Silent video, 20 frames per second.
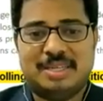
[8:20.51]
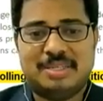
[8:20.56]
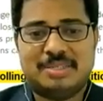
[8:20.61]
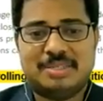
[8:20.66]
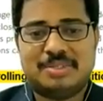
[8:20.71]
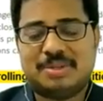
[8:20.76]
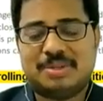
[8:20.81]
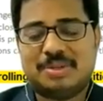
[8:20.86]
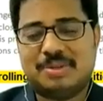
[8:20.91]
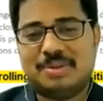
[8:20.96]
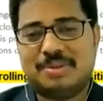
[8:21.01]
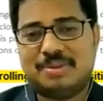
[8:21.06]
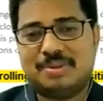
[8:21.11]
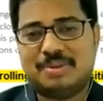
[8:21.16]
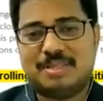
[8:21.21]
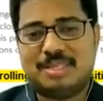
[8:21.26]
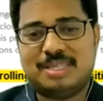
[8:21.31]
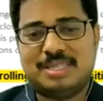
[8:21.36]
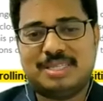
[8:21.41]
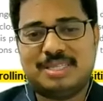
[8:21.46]
so
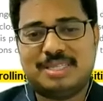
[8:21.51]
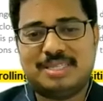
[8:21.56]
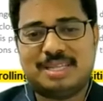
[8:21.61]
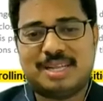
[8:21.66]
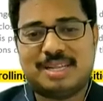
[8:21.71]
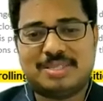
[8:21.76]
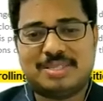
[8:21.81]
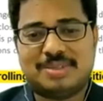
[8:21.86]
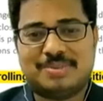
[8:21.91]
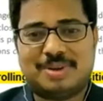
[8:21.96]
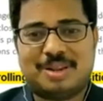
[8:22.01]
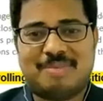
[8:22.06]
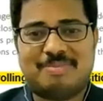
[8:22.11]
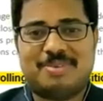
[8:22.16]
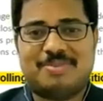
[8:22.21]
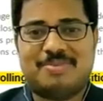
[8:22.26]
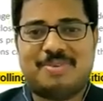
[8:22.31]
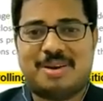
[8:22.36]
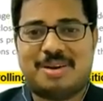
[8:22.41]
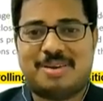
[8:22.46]
uh, this is also one of
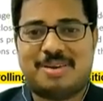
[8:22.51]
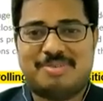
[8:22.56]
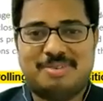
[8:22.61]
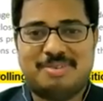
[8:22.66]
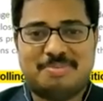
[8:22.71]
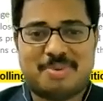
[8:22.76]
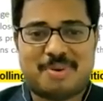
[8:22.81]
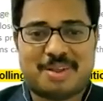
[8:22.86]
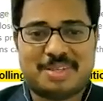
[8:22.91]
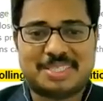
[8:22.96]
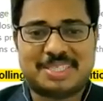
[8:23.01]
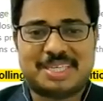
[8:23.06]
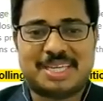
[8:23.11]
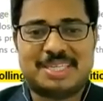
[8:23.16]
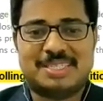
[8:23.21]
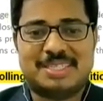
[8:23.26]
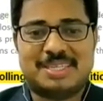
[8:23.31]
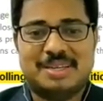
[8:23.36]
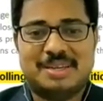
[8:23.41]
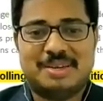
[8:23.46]
the wonderful
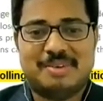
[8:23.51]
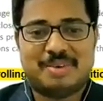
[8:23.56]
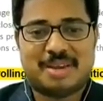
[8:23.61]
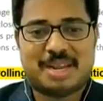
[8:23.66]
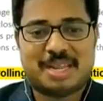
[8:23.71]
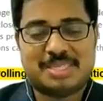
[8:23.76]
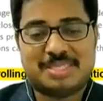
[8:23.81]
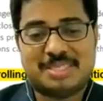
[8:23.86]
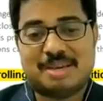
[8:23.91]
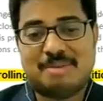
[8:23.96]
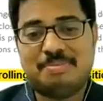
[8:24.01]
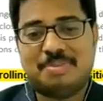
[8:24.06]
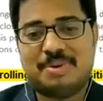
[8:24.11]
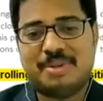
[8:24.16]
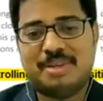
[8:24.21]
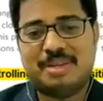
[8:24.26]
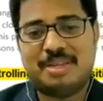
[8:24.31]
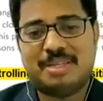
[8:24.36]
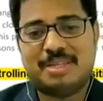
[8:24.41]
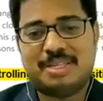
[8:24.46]
project for
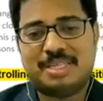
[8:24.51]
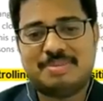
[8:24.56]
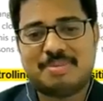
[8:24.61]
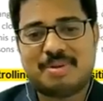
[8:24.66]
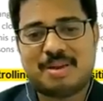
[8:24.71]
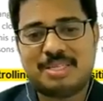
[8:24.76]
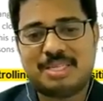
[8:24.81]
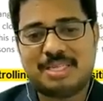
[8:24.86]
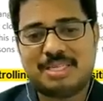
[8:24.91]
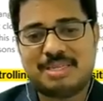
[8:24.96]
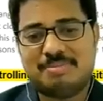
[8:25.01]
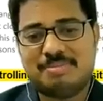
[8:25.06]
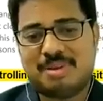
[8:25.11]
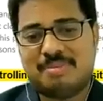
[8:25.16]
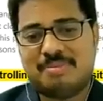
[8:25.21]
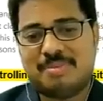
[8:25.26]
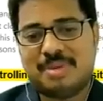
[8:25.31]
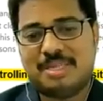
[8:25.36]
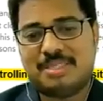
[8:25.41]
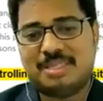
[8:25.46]
example this project
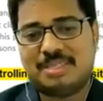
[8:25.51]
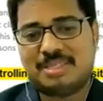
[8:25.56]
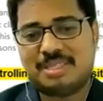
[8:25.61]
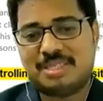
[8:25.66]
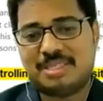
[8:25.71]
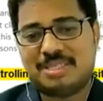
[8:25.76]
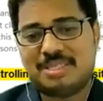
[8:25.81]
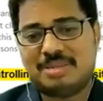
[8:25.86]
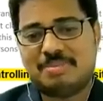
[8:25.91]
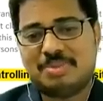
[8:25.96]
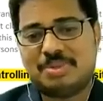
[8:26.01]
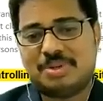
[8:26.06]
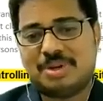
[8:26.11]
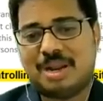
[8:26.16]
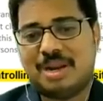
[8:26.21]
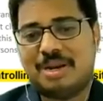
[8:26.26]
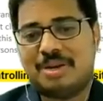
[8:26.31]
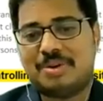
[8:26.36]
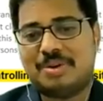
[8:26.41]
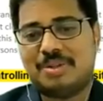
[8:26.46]
implements a system to
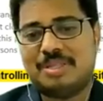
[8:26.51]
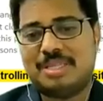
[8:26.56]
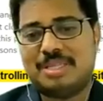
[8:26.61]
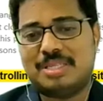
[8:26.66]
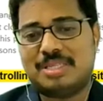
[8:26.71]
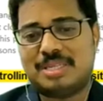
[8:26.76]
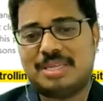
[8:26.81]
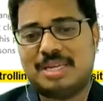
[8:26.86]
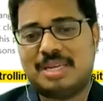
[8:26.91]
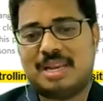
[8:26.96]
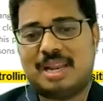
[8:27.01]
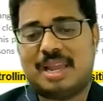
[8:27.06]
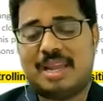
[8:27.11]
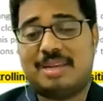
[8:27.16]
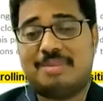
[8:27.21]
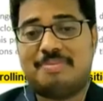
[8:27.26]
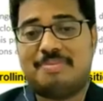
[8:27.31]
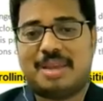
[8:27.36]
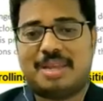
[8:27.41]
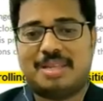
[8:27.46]
control the street
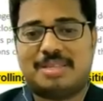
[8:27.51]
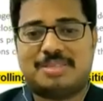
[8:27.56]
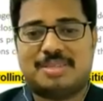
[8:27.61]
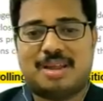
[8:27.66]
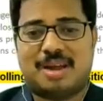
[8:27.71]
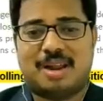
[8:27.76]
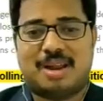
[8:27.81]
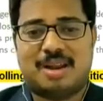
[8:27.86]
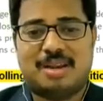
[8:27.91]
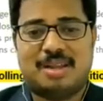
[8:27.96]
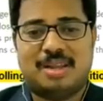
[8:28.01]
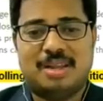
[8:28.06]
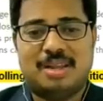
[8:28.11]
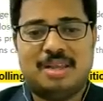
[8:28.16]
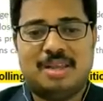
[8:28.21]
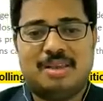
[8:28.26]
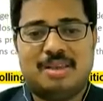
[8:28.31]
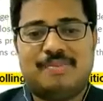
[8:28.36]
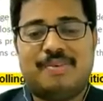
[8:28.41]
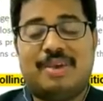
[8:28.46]
light based on
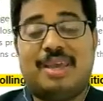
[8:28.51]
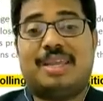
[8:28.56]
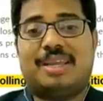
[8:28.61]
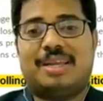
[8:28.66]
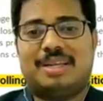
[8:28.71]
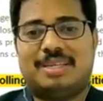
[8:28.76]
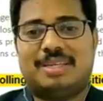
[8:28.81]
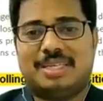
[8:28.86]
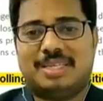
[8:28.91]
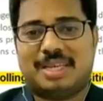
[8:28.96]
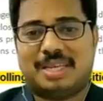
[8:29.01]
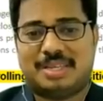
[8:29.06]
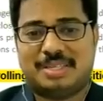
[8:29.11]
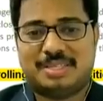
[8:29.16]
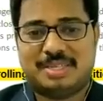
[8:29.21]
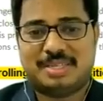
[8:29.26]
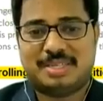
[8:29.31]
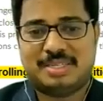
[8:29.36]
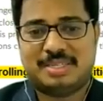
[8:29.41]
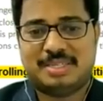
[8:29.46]
vehicle
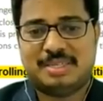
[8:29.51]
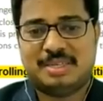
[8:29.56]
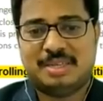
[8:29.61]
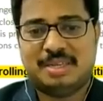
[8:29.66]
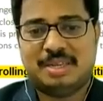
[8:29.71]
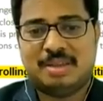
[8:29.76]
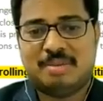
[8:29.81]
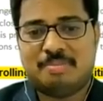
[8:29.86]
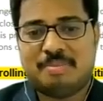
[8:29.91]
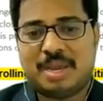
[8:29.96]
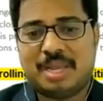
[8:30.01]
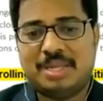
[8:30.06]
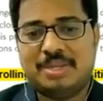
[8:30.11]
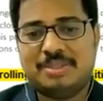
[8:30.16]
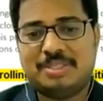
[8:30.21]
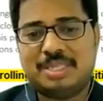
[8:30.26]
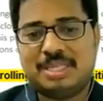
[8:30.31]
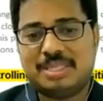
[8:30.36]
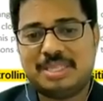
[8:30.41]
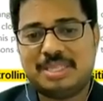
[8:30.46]
detection by
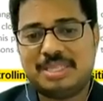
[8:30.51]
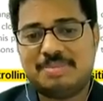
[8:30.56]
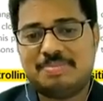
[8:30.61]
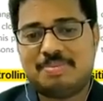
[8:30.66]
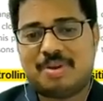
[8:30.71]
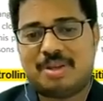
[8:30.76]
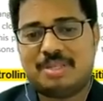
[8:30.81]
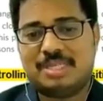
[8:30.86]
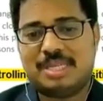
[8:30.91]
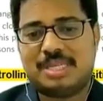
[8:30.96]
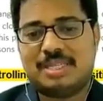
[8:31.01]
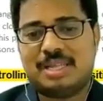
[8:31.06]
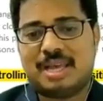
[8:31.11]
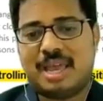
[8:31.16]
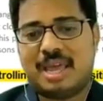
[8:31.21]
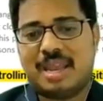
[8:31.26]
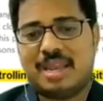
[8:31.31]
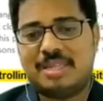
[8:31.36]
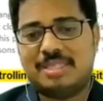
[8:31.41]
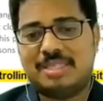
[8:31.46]
using this project the
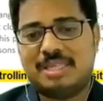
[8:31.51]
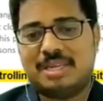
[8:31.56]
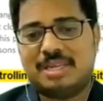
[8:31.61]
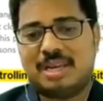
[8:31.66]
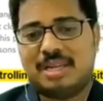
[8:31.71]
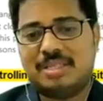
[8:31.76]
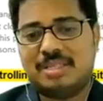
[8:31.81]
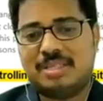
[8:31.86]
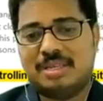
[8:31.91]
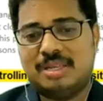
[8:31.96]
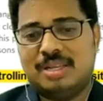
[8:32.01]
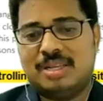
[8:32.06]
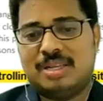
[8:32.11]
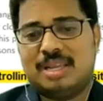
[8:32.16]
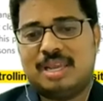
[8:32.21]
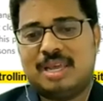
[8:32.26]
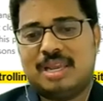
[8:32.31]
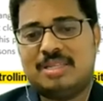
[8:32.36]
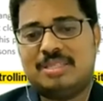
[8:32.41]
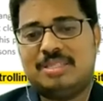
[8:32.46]
energy can
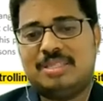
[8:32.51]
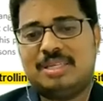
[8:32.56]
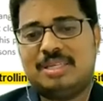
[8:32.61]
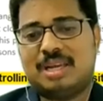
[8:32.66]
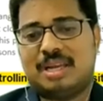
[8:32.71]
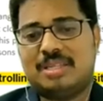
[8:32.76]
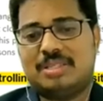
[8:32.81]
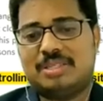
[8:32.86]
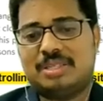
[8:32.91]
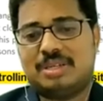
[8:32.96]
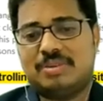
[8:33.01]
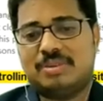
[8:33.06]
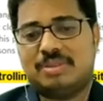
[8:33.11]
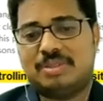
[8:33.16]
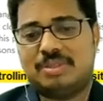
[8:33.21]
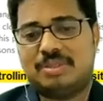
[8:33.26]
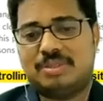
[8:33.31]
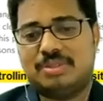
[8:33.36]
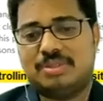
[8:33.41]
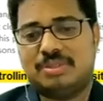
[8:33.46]
energy conserved
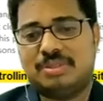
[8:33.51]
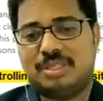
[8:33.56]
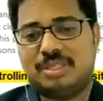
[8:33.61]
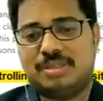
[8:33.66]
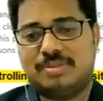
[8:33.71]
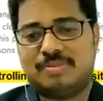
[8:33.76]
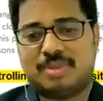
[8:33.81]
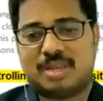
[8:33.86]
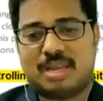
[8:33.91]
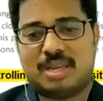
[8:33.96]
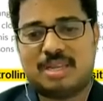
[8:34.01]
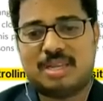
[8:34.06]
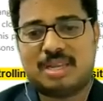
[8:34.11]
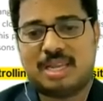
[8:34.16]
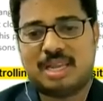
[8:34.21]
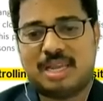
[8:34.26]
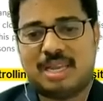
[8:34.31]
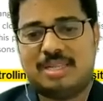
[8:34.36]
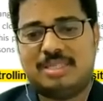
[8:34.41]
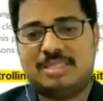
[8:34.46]
through the
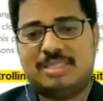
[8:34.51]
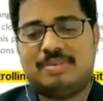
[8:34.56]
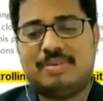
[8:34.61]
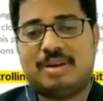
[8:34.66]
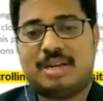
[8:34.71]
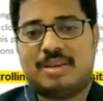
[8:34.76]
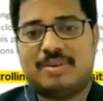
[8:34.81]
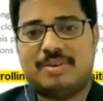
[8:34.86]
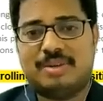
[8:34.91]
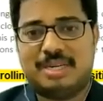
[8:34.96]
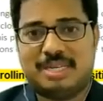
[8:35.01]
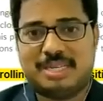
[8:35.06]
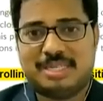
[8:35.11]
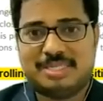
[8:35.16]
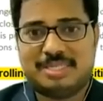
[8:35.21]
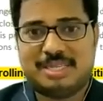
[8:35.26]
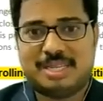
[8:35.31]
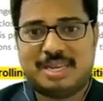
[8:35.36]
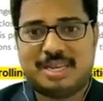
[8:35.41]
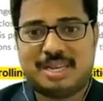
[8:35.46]
energy, whatever it
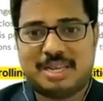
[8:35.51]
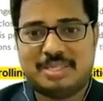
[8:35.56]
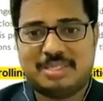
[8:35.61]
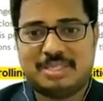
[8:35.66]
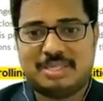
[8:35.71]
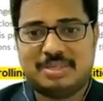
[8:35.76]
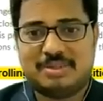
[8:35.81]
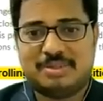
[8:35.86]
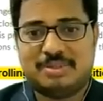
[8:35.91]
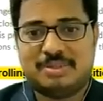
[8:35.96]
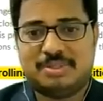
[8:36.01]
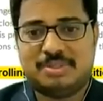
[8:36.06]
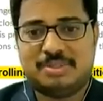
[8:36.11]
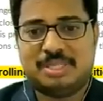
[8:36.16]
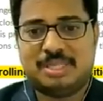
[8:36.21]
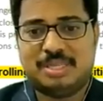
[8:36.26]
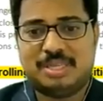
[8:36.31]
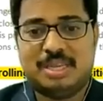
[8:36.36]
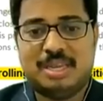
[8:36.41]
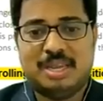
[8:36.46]
is there, conserved through
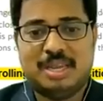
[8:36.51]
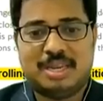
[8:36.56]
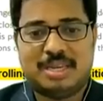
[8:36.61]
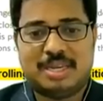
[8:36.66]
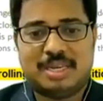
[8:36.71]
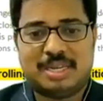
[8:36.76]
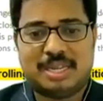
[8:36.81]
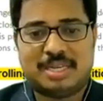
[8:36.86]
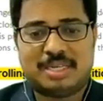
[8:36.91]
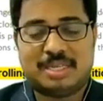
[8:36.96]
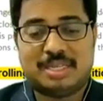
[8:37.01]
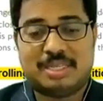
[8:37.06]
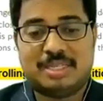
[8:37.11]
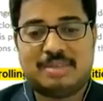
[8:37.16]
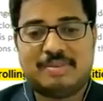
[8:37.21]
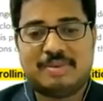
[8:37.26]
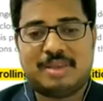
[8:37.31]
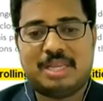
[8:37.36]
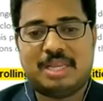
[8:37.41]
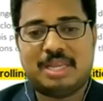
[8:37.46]
the detecting
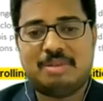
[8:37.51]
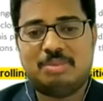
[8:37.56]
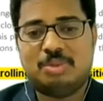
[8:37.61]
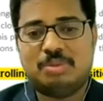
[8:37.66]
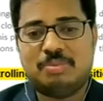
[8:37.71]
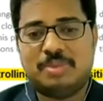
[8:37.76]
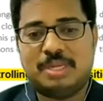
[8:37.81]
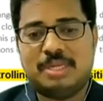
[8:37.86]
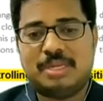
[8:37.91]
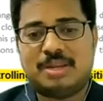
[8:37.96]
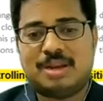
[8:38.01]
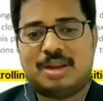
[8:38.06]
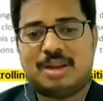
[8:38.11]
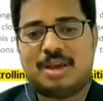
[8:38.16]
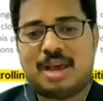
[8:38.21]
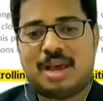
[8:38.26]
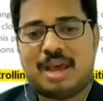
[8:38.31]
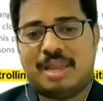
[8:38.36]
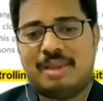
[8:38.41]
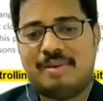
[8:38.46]
the vehicle movement on
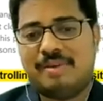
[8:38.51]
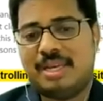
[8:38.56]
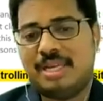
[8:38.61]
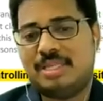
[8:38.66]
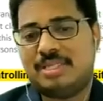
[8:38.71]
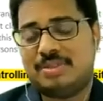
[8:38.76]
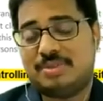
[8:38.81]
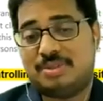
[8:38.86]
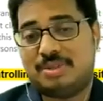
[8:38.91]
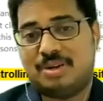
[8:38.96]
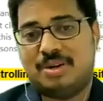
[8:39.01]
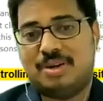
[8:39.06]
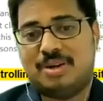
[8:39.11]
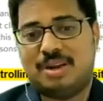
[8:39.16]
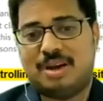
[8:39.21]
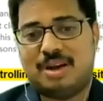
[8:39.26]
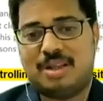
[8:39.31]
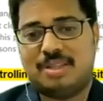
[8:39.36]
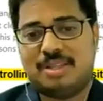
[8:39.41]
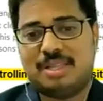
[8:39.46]
highways to turn
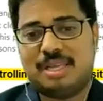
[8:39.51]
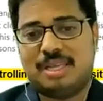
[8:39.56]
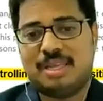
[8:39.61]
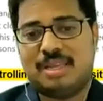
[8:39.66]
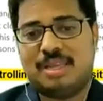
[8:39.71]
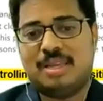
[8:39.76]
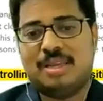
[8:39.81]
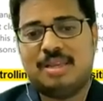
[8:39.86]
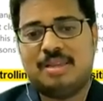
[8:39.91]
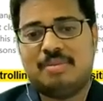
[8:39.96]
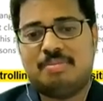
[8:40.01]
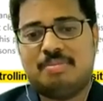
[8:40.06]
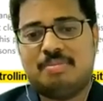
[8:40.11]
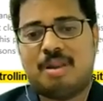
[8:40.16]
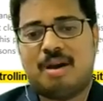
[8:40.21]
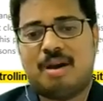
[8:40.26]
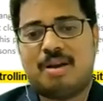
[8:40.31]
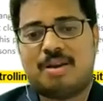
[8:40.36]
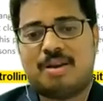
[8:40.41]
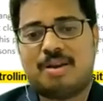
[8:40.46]
on the
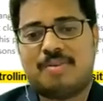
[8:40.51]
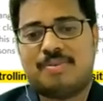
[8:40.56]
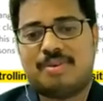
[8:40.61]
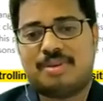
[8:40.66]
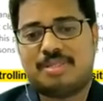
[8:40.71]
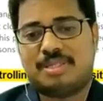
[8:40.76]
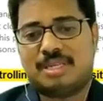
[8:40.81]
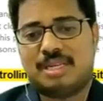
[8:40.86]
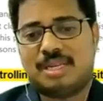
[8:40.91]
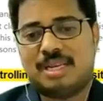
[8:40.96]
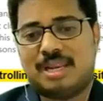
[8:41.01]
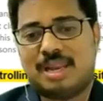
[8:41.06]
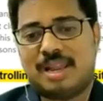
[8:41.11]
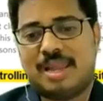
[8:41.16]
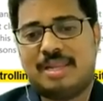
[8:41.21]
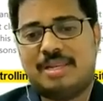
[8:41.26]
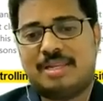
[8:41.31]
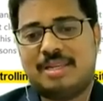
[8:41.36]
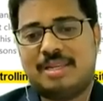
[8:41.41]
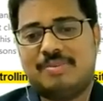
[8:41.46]
block of a street
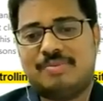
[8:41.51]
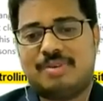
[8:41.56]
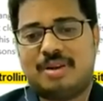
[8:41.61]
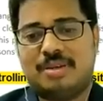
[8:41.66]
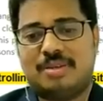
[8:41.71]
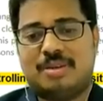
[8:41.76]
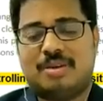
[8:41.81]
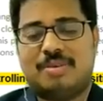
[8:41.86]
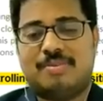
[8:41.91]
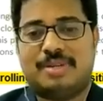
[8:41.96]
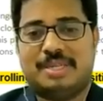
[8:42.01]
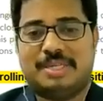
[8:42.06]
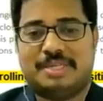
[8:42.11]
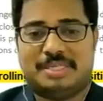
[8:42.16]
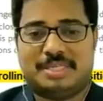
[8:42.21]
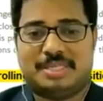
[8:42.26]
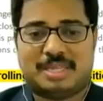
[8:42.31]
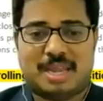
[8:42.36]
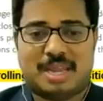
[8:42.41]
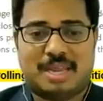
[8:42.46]
light in front of
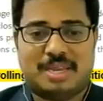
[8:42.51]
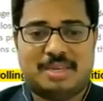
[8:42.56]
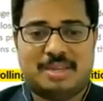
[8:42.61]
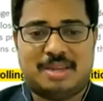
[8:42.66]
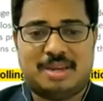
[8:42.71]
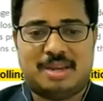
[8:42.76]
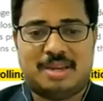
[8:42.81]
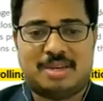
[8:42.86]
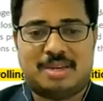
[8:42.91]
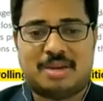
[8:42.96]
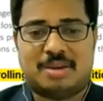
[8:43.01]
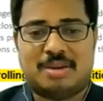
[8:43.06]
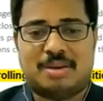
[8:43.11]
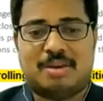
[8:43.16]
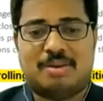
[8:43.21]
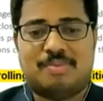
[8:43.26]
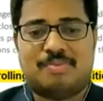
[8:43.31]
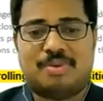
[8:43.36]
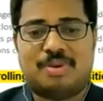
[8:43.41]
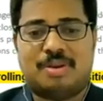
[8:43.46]
it and uh, turn
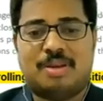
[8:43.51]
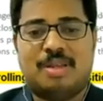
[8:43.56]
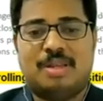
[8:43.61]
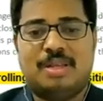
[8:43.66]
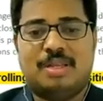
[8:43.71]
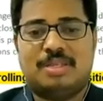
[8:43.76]
off uh,